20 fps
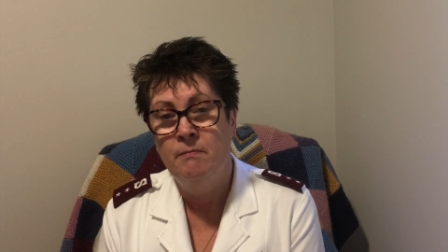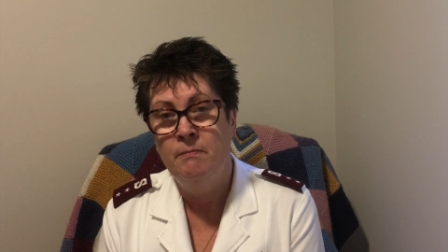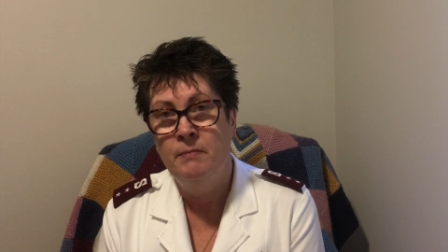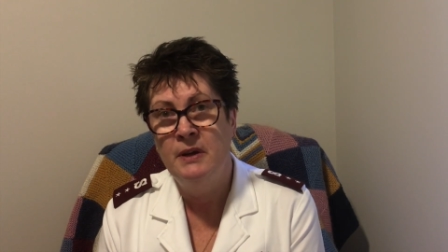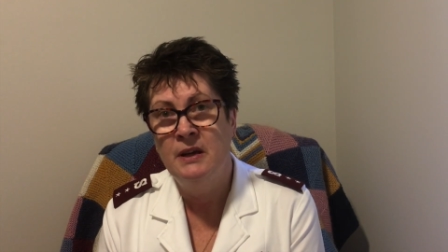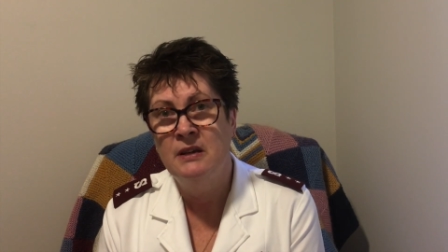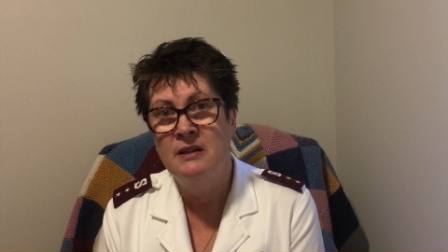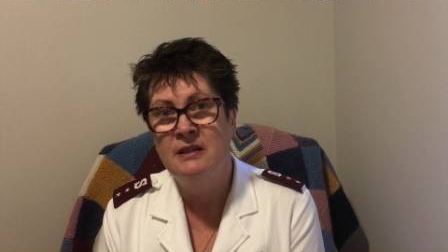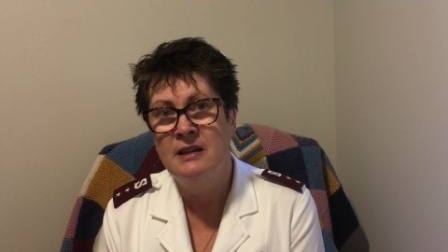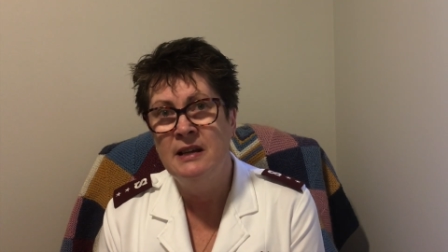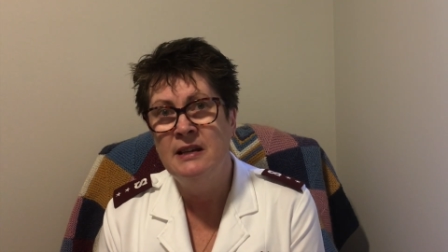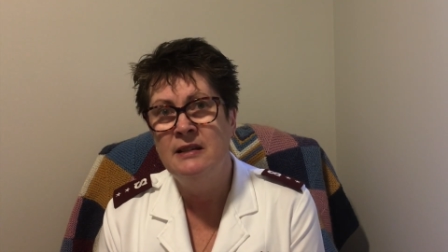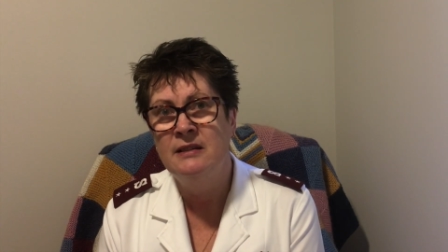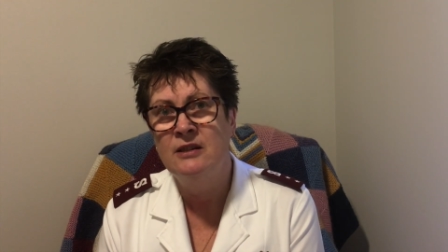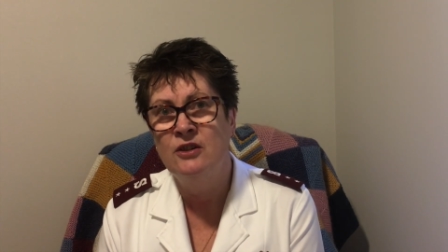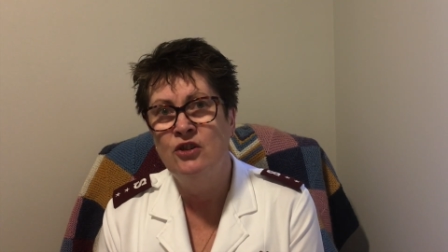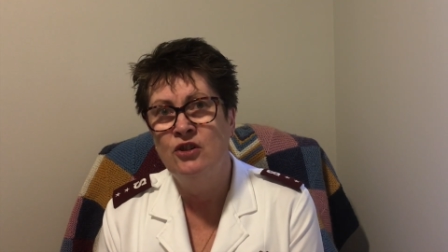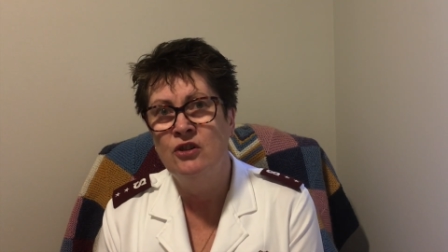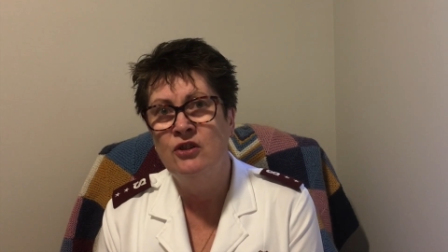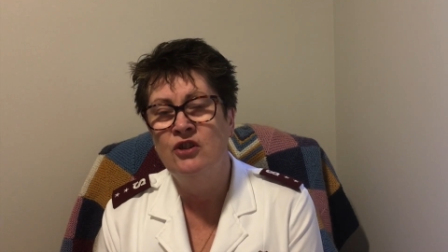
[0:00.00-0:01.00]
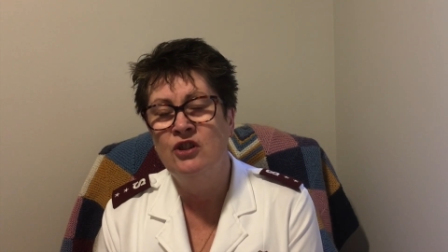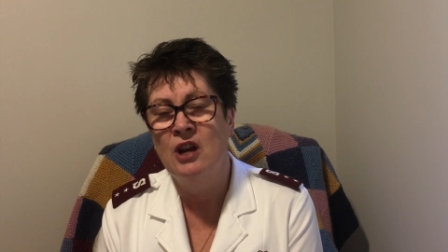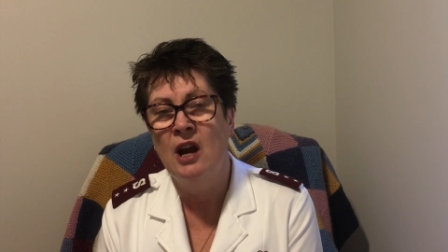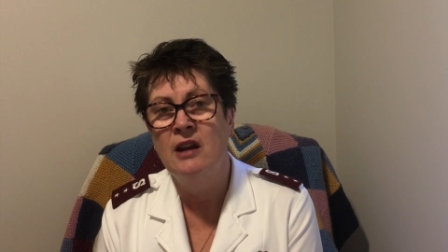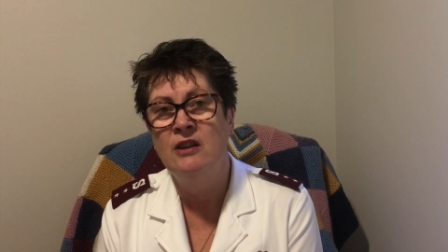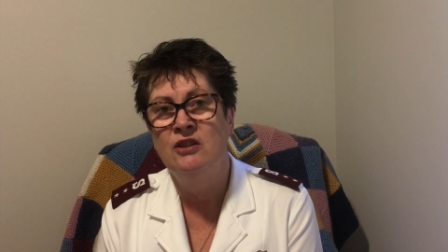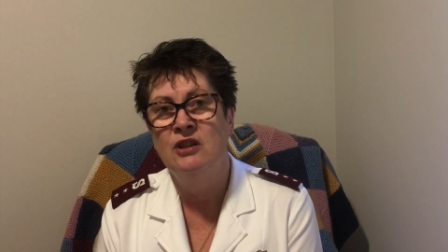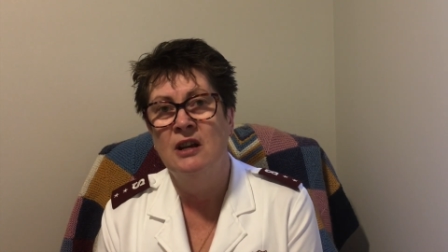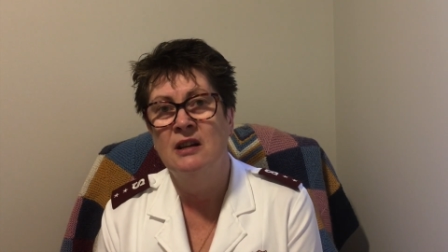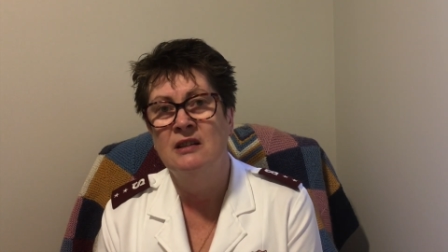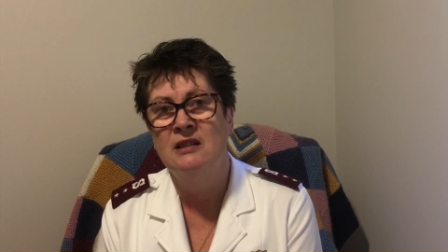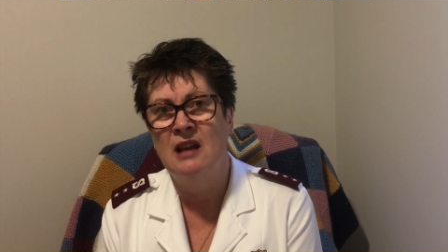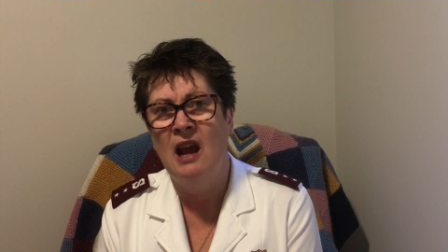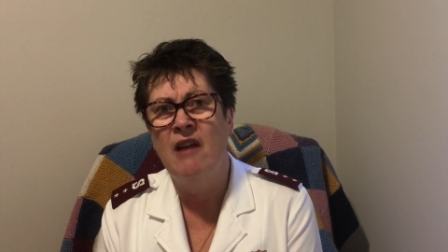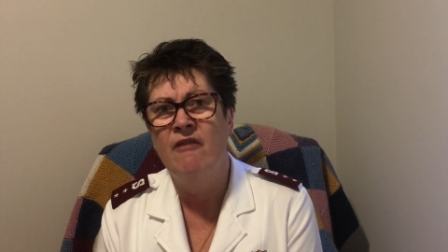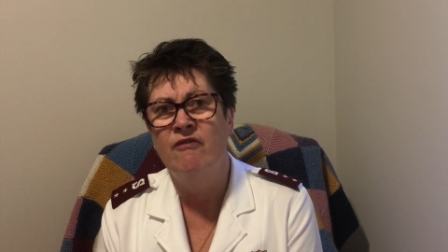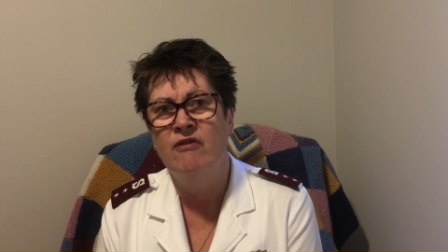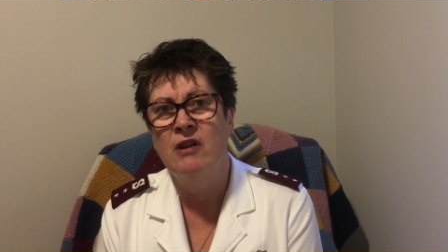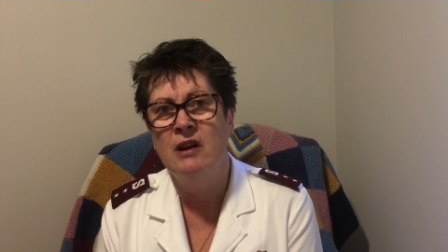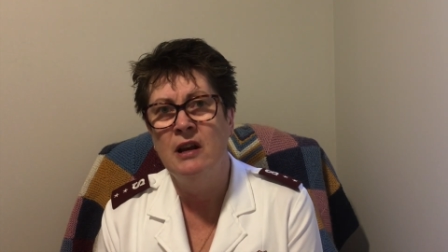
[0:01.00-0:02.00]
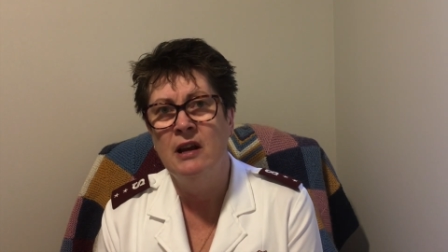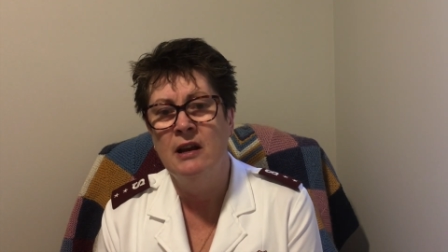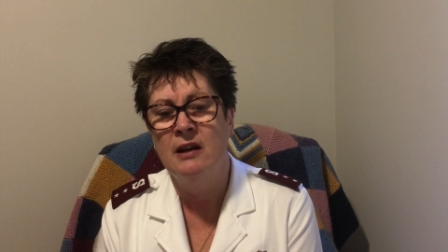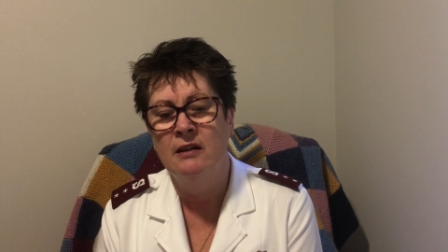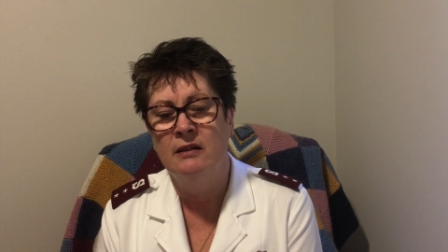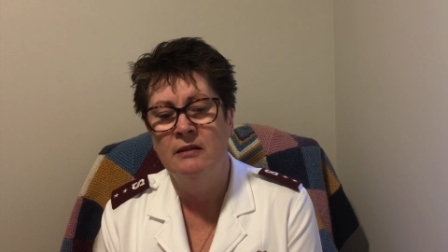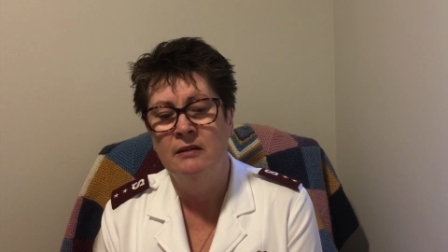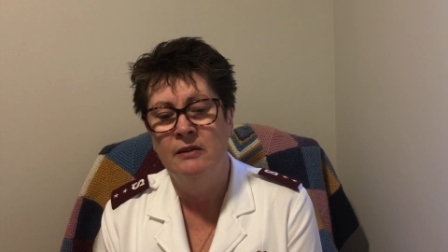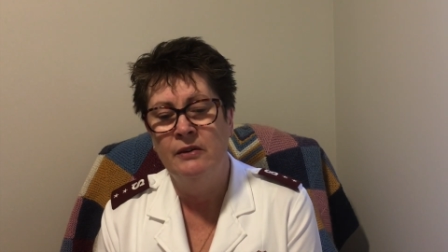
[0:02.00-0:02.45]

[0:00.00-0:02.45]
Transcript: because Easter should change us every year.